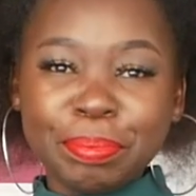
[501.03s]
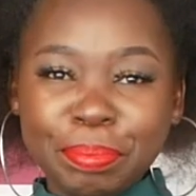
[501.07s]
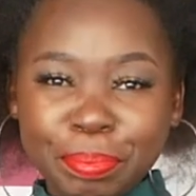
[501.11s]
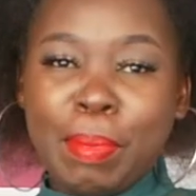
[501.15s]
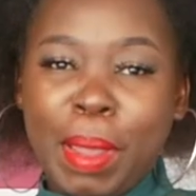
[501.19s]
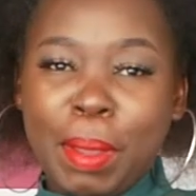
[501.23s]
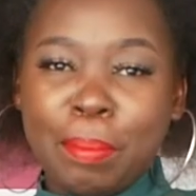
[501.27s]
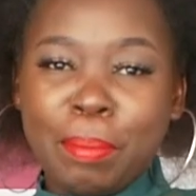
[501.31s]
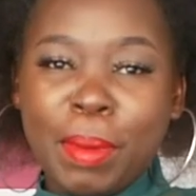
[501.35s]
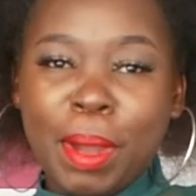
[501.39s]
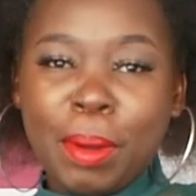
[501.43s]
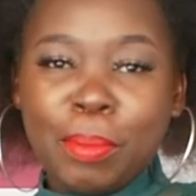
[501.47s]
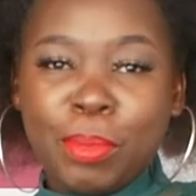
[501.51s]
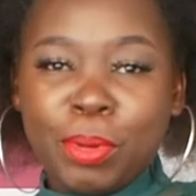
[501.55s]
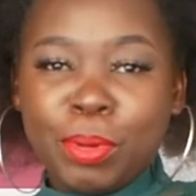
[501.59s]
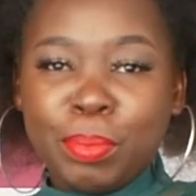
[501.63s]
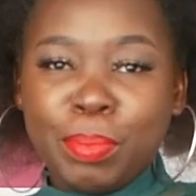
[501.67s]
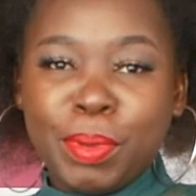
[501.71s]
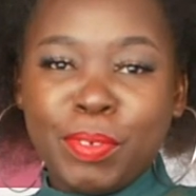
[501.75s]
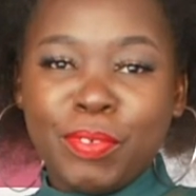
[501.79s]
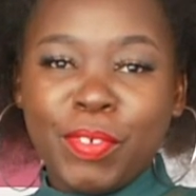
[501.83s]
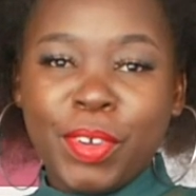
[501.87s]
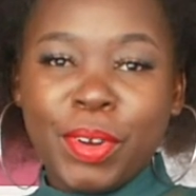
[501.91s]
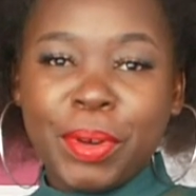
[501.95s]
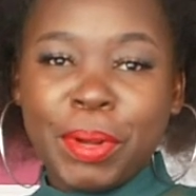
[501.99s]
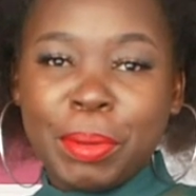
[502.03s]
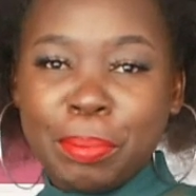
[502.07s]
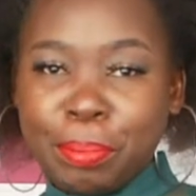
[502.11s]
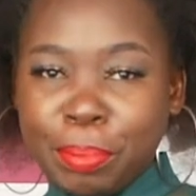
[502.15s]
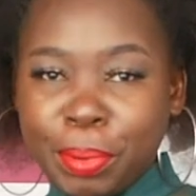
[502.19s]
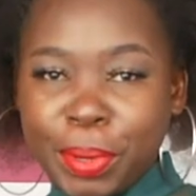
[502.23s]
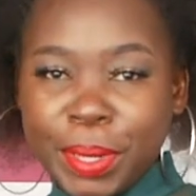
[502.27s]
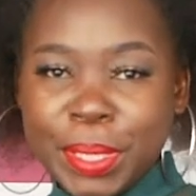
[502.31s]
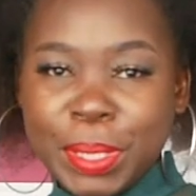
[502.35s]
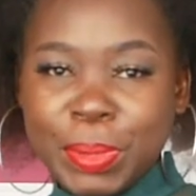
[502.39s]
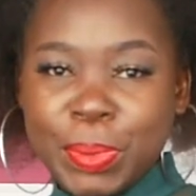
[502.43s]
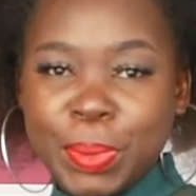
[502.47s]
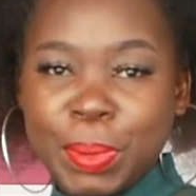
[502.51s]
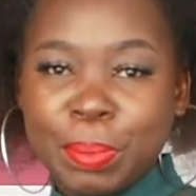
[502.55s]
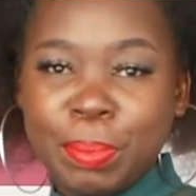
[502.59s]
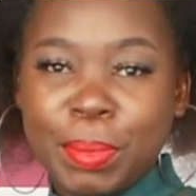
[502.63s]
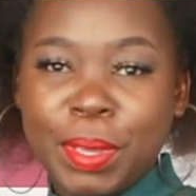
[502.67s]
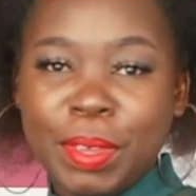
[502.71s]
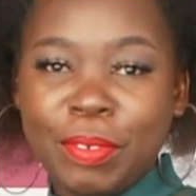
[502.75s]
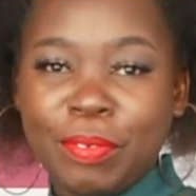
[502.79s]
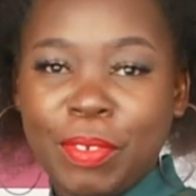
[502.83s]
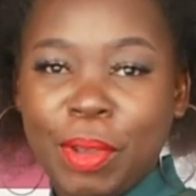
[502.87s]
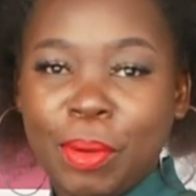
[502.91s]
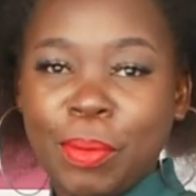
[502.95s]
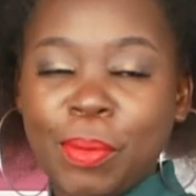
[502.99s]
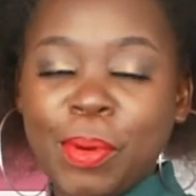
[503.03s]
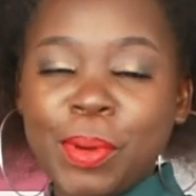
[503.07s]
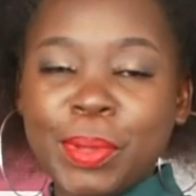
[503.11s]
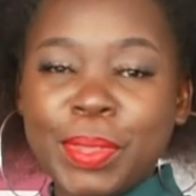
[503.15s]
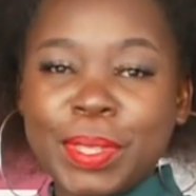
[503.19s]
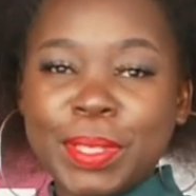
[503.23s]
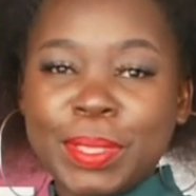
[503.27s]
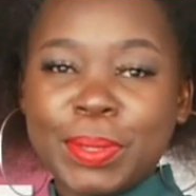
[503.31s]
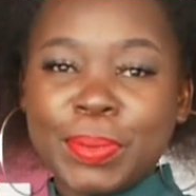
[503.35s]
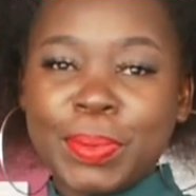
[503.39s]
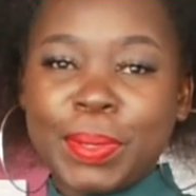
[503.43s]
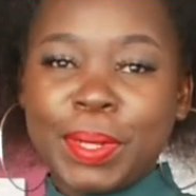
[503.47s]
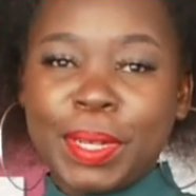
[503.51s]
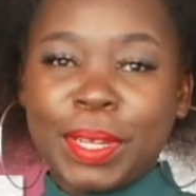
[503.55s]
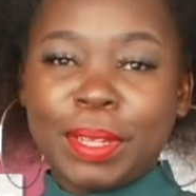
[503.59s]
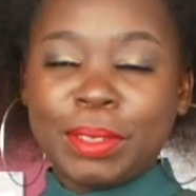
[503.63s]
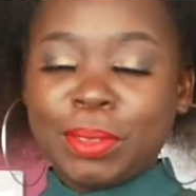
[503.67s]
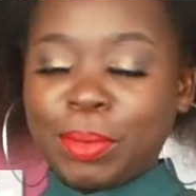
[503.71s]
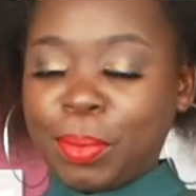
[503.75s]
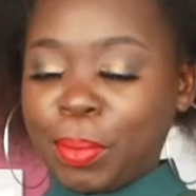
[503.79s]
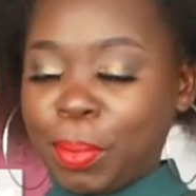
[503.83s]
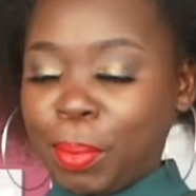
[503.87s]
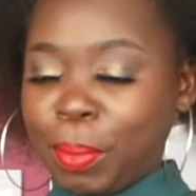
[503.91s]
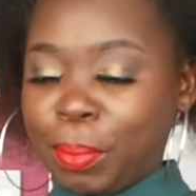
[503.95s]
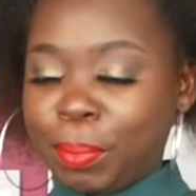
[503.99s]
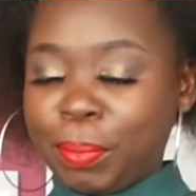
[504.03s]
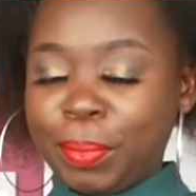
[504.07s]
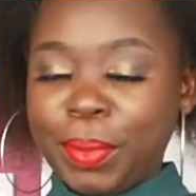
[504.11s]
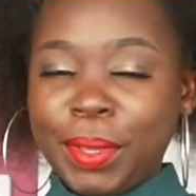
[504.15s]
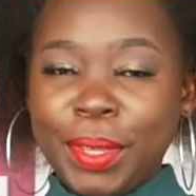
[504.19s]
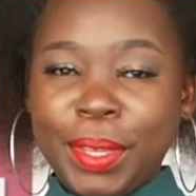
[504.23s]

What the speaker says: My mom would be very impressed with me if I wore this one.